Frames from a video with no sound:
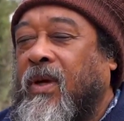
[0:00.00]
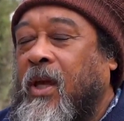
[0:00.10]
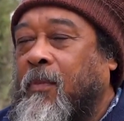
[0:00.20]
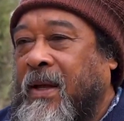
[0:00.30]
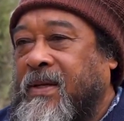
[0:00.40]

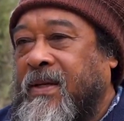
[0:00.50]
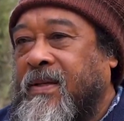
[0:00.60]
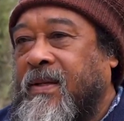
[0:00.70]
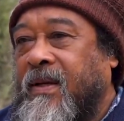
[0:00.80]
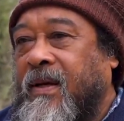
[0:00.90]
keep at
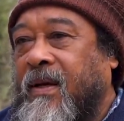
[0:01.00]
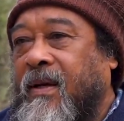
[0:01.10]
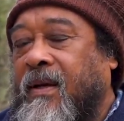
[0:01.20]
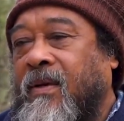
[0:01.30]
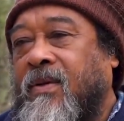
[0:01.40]
it,
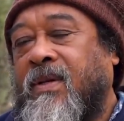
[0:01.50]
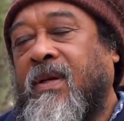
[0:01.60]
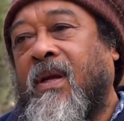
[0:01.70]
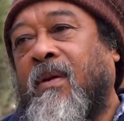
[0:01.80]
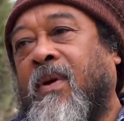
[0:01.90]
you
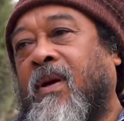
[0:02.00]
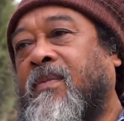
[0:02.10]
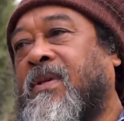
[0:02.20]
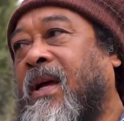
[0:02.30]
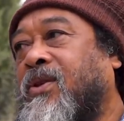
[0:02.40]
see that it
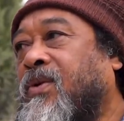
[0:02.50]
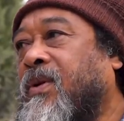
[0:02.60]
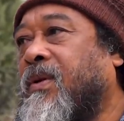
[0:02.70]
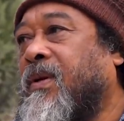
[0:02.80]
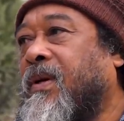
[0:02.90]
becomes
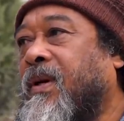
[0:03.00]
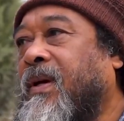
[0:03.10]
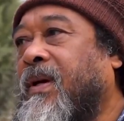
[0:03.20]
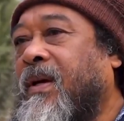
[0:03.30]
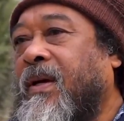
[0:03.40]
natural.
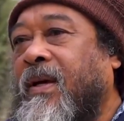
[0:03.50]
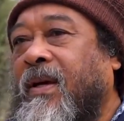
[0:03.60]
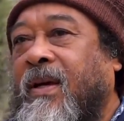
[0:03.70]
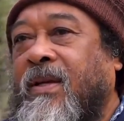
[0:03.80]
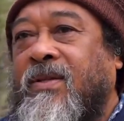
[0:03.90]

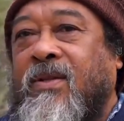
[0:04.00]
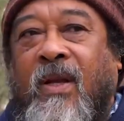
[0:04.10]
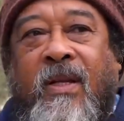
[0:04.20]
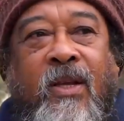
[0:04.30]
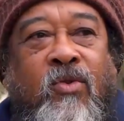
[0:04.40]
It's
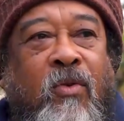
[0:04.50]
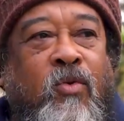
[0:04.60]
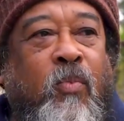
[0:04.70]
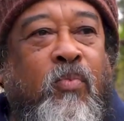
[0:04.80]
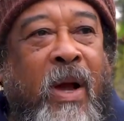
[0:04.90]
not that you
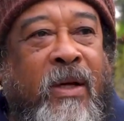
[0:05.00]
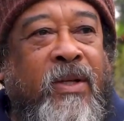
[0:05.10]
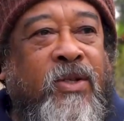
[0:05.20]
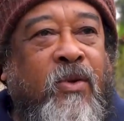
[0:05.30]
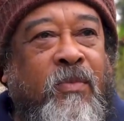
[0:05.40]
have to
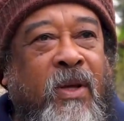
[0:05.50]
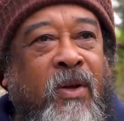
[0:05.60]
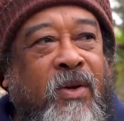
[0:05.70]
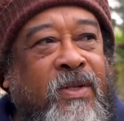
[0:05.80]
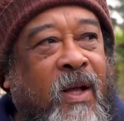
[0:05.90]
practice to be
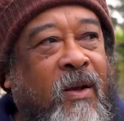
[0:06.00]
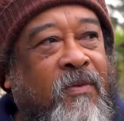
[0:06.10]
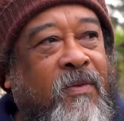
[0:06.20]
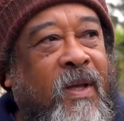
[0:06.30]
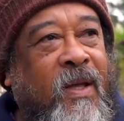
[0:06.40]

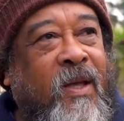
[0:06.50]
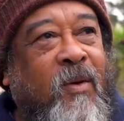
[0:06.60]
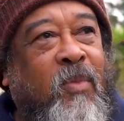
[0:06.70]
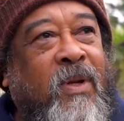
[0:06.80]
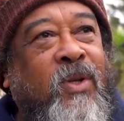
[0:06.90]
yourself,
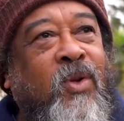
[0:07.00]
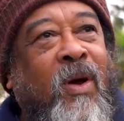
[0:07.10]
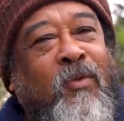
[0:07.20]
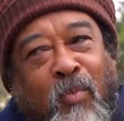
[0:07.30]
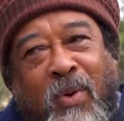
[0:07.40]
but you
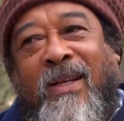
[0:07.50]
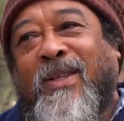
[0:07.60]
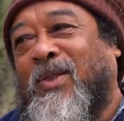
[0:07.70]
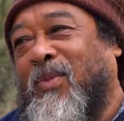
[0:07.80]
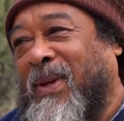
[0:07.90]
have to
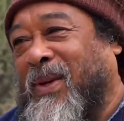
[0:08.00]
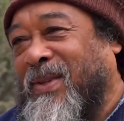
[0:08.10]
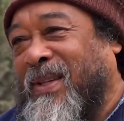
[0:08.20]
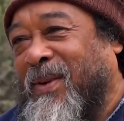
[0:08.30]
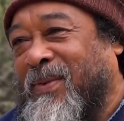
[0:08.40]
practice to be
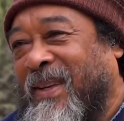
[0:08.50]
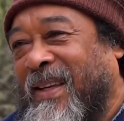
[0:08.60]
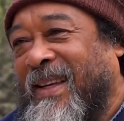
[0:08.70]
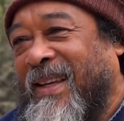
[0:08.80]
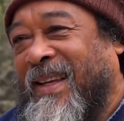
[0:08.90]
yourself.
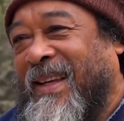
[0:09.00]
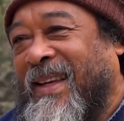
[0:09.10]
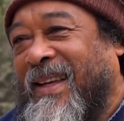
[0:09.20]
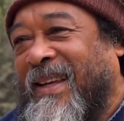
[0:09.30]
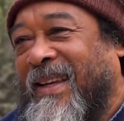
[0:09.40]

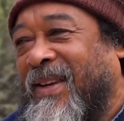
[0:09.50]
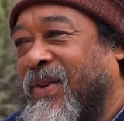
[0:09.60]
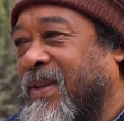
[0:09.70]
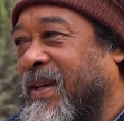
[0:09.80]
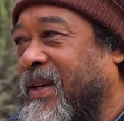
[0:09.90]

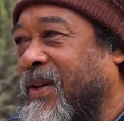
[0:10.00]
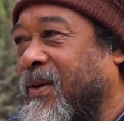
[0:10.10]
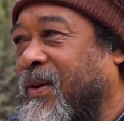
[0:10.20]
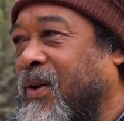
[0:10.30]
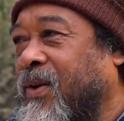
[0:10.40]
You see,
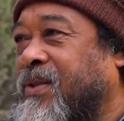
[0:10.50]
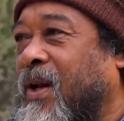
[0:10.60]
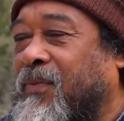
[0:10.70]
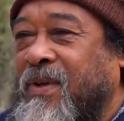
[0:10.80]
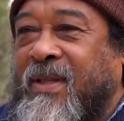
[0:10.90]

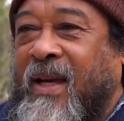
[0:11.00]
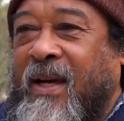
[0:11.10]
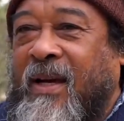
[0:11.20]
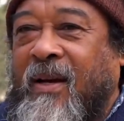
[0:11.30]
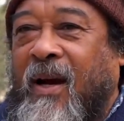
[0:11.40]
yourself is
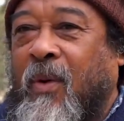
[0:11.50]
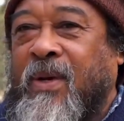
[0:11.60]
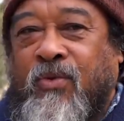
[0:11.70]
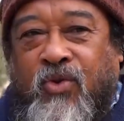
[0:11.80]
there, our